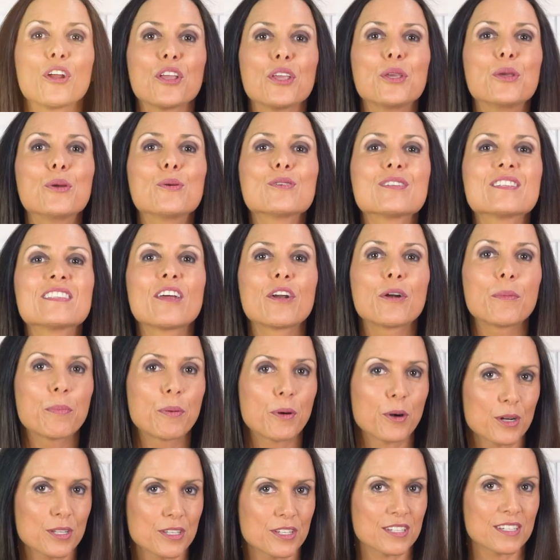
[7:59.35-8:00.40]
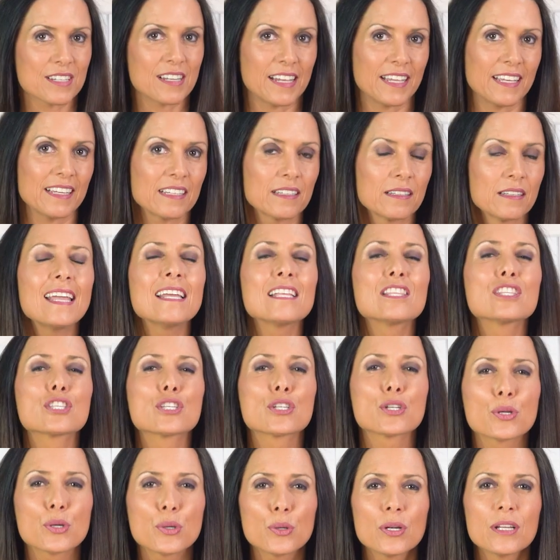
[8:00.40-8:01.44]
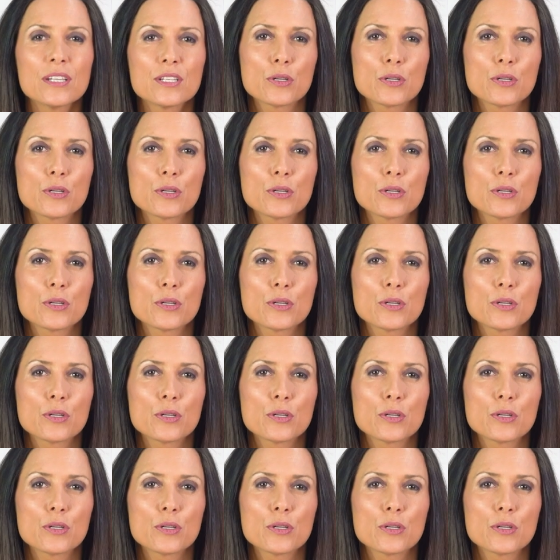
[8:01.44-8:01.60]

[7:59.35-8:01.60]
use their purchase link. It truly